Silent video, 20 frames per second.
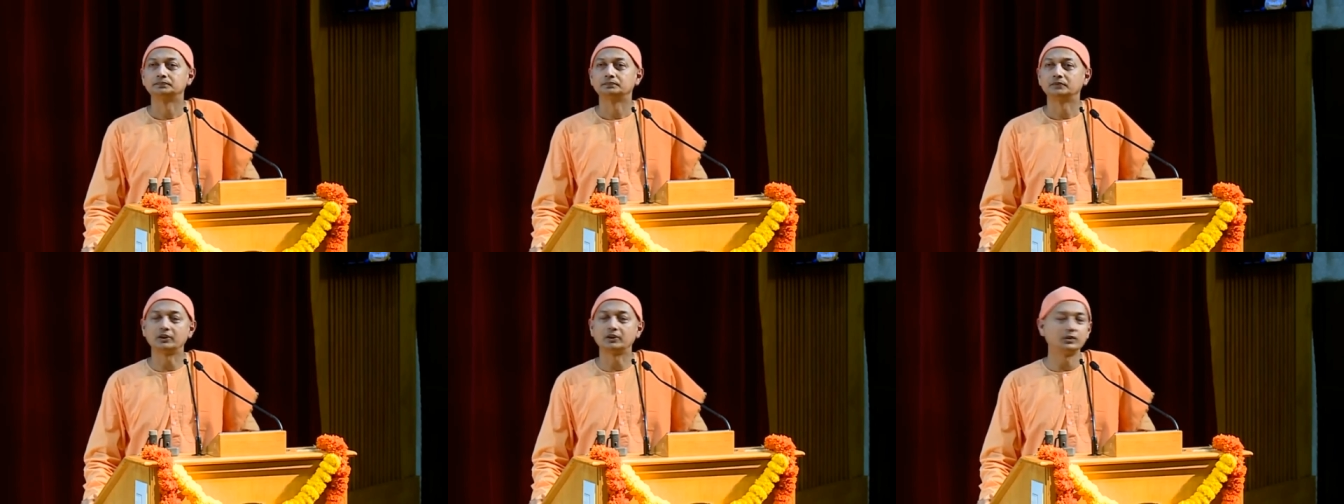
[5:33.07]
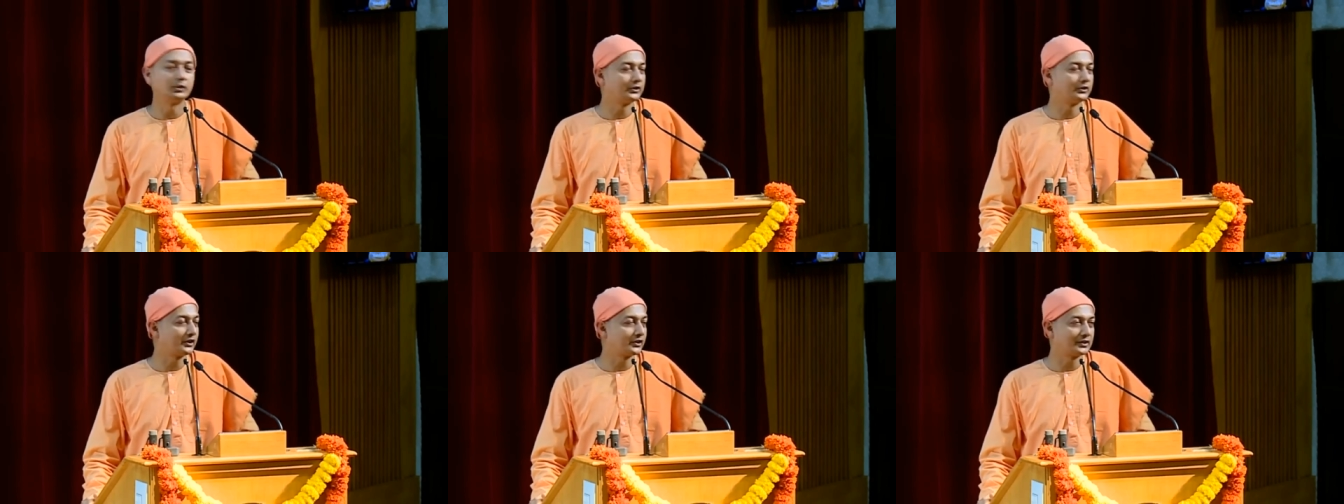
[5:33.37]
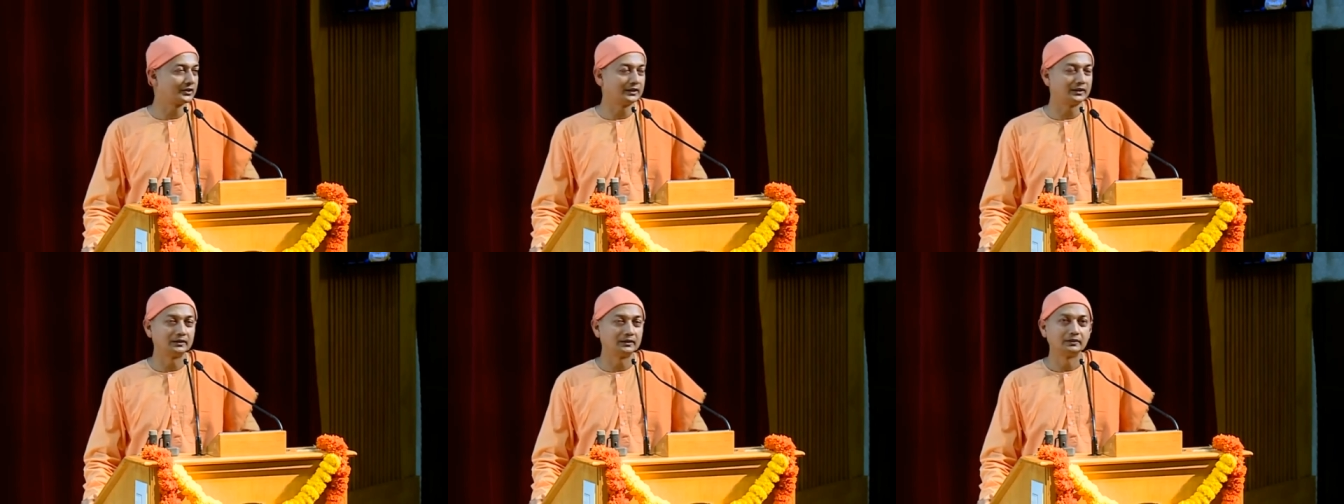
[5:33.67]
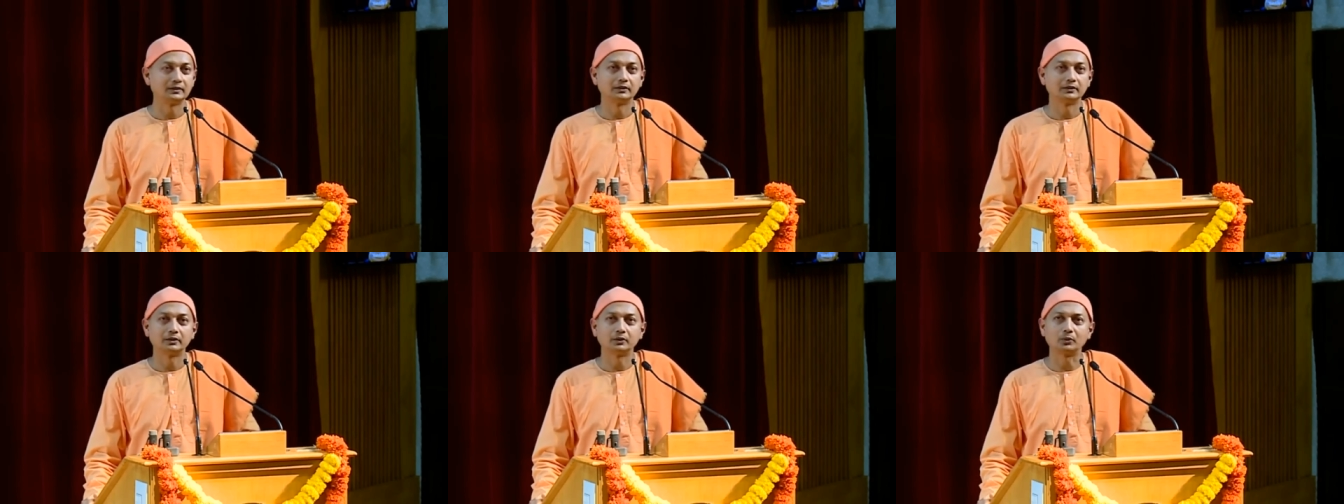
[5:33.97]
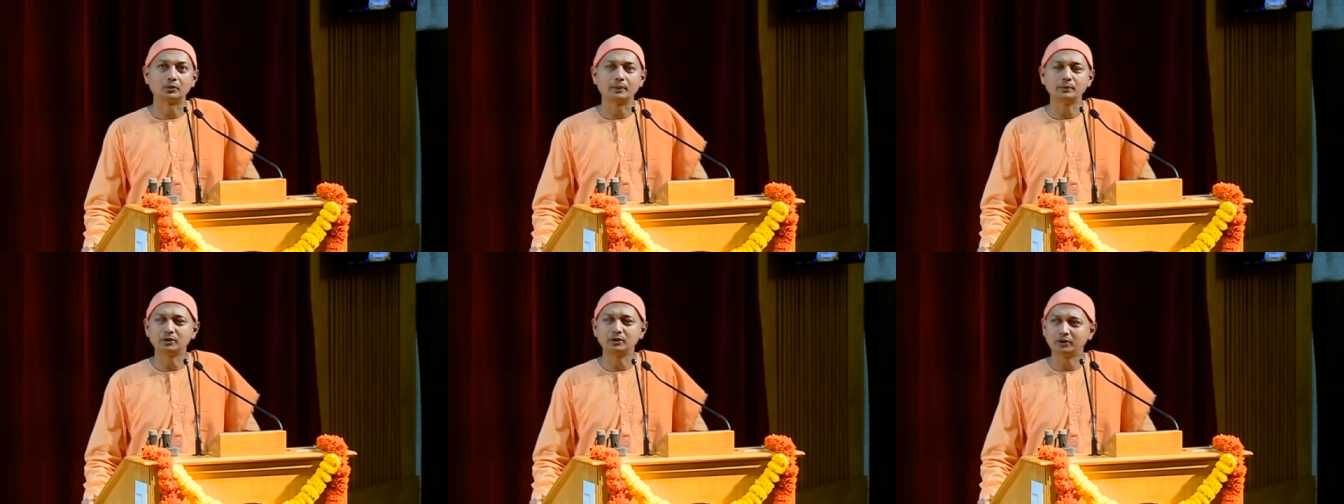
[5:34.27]
There's no such thing.
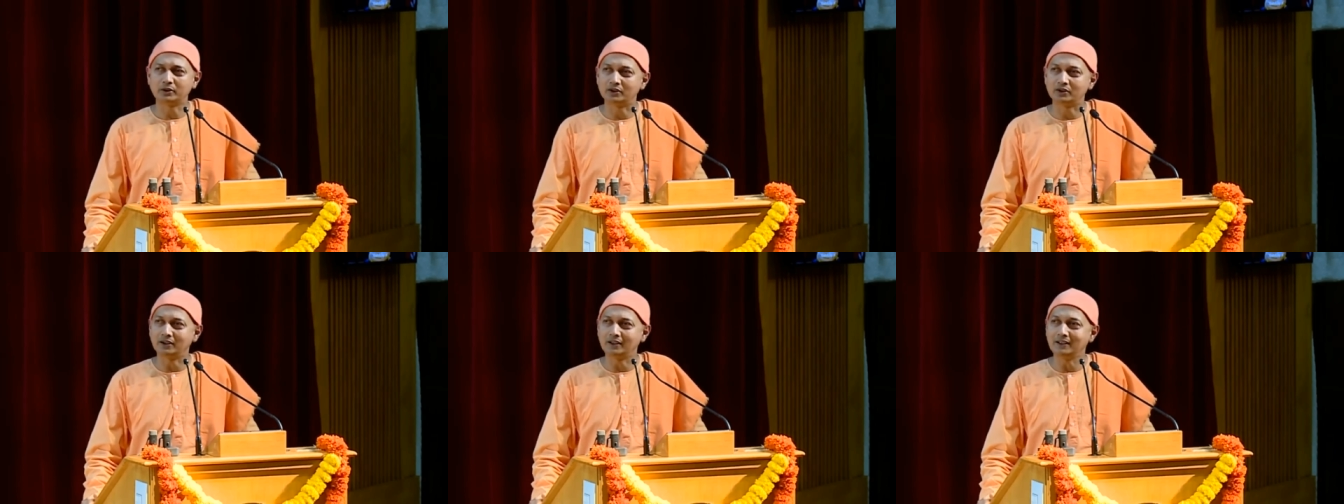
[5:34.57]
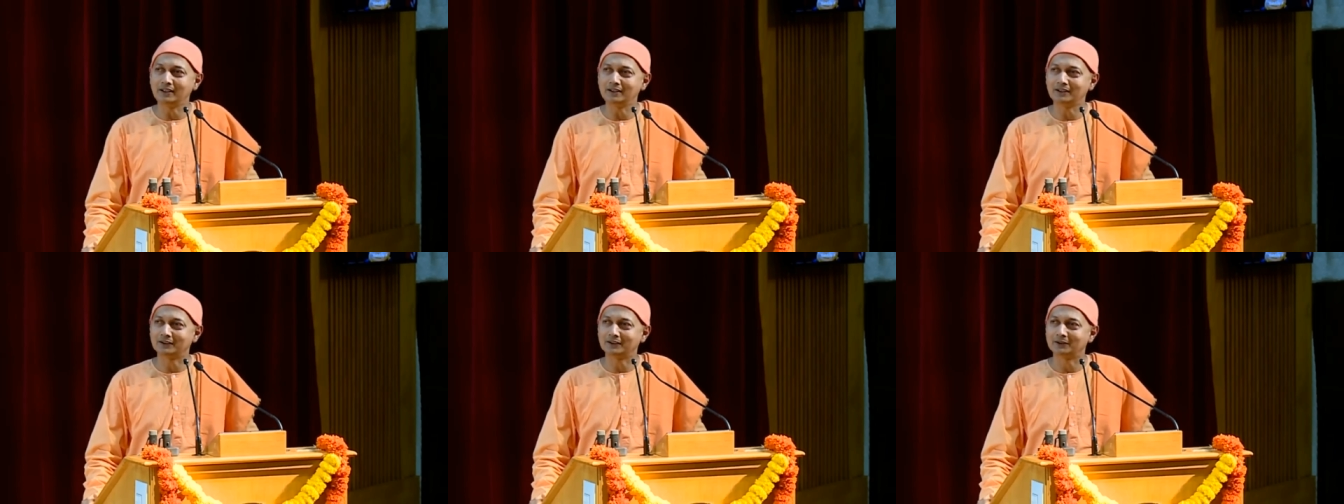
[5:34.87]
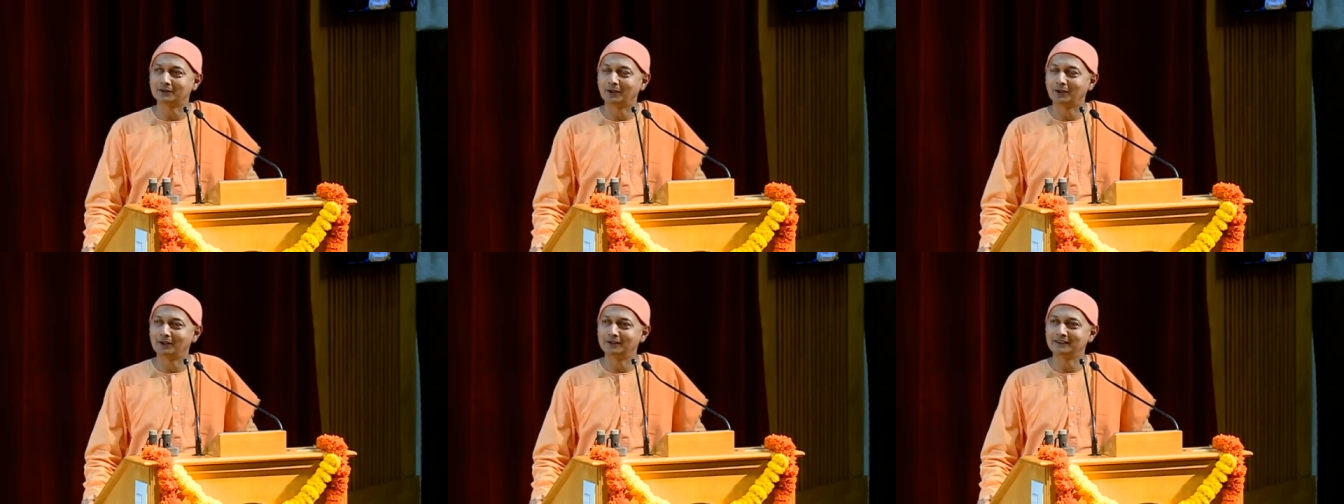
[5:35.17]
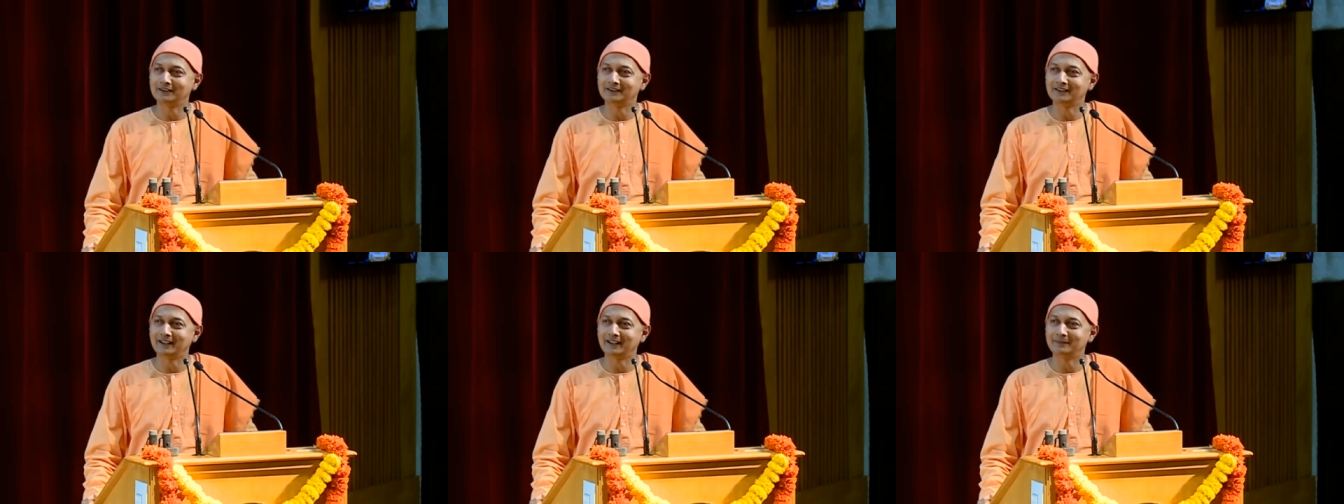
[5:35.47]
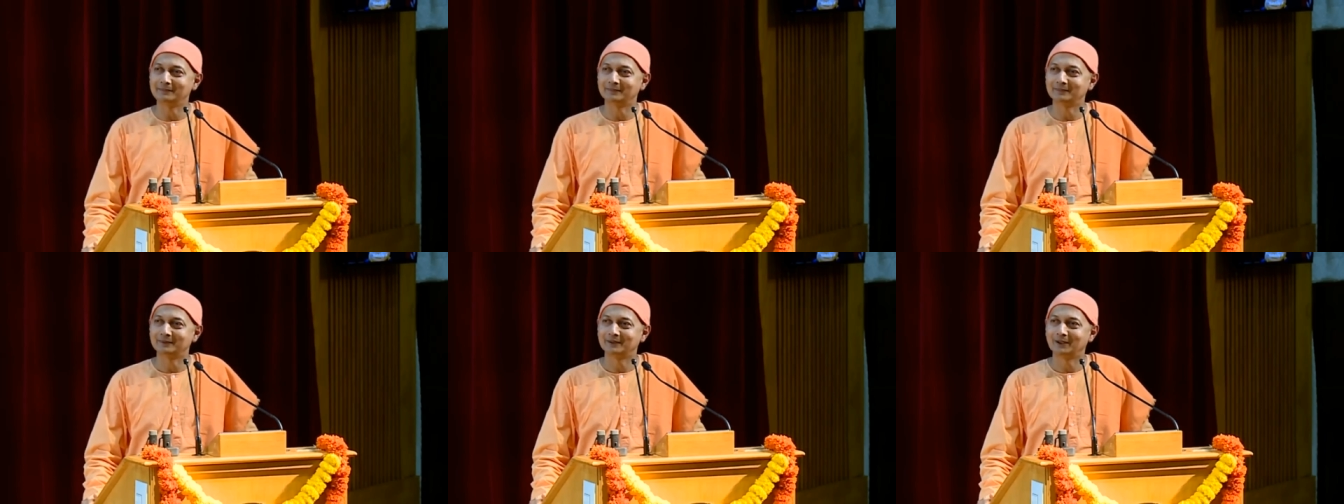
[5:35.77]
Swami, you're cheating us all this
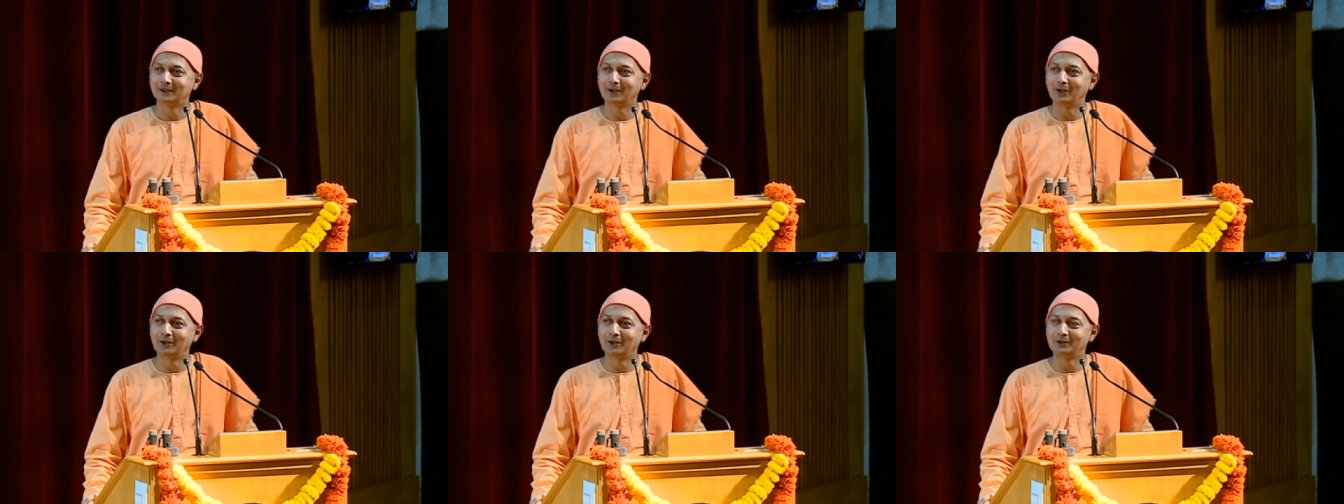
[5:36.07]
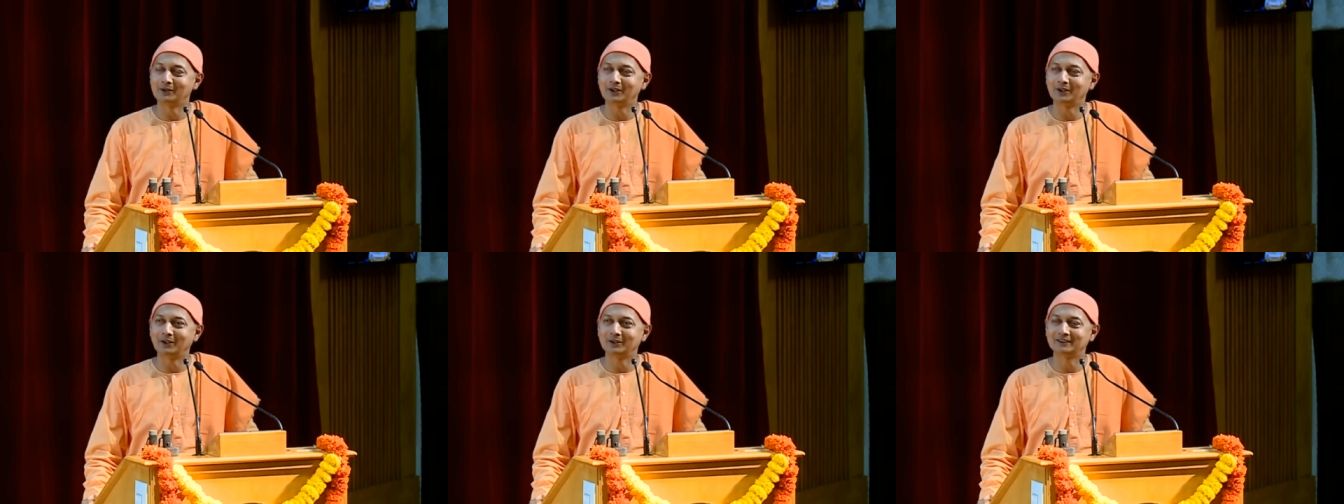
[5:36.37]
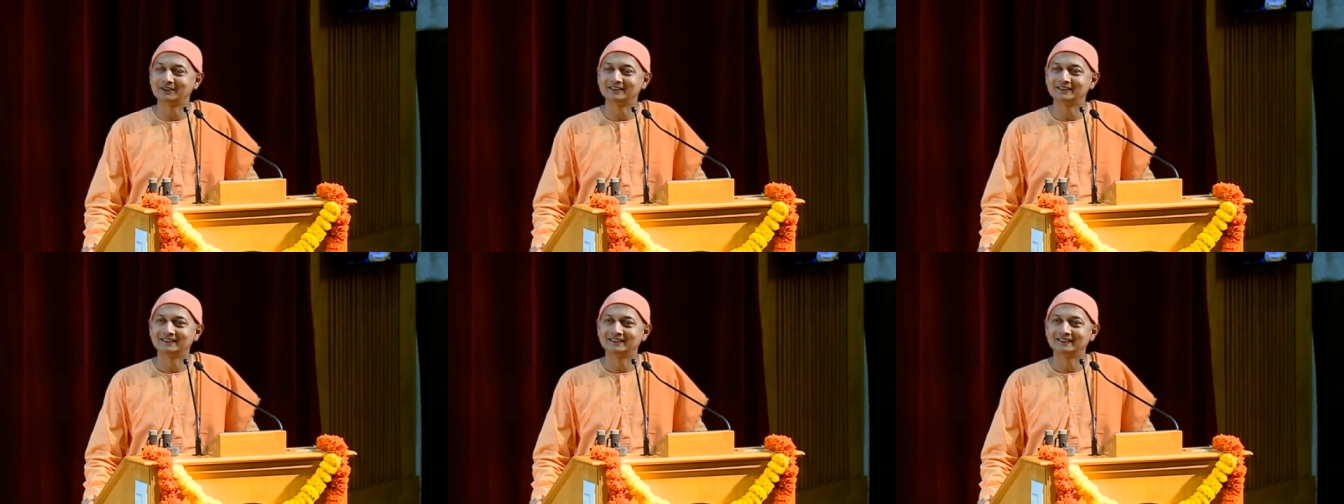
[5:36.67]
time. Long talk.